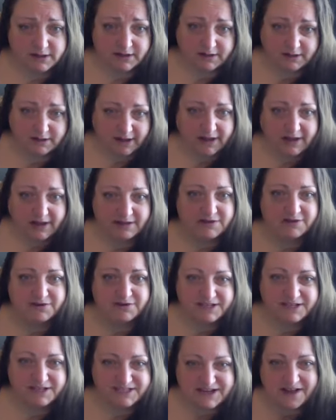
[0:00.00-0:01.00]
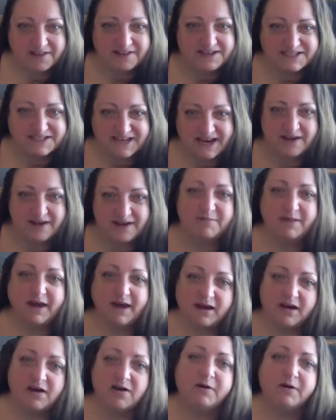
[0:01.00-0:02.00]
like there, it's not the same
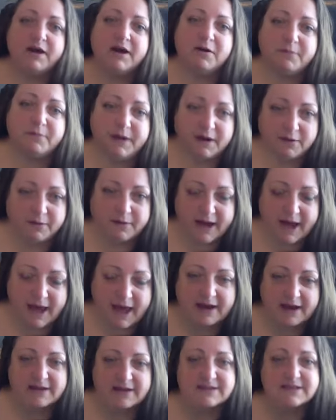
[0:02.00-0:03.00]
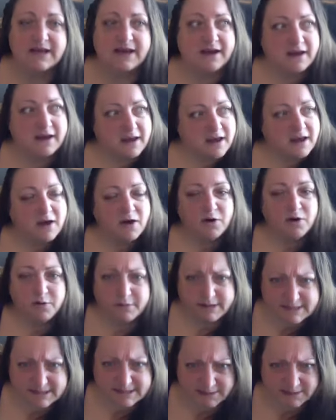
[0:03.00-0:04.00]
like, oh, here we go again. It's like, who
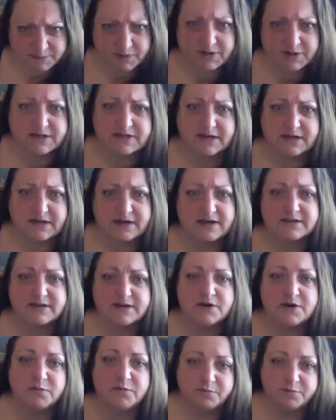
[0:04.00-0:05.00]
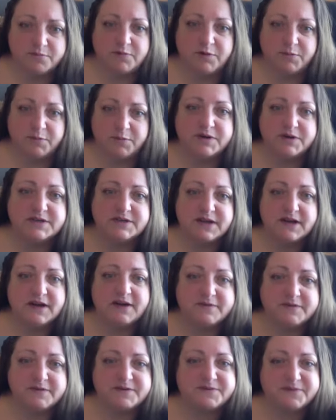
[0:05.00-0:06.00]
is this person as a new new person?
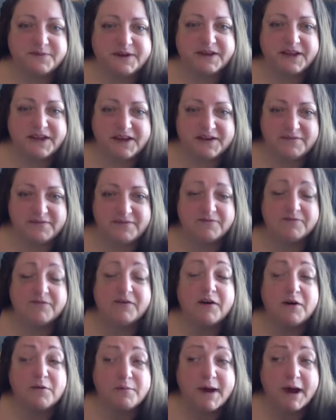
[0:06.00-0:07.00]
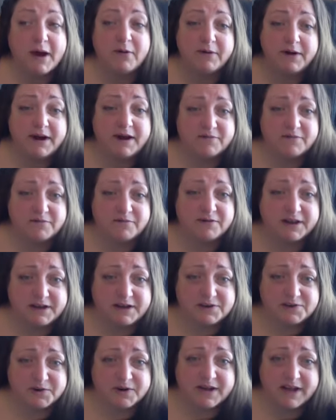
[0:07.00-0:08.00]
It was really very empowering. I've really
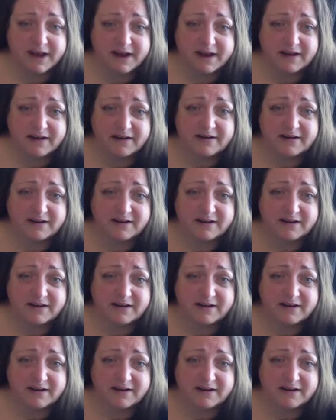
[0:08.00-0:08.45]
enjoyed that.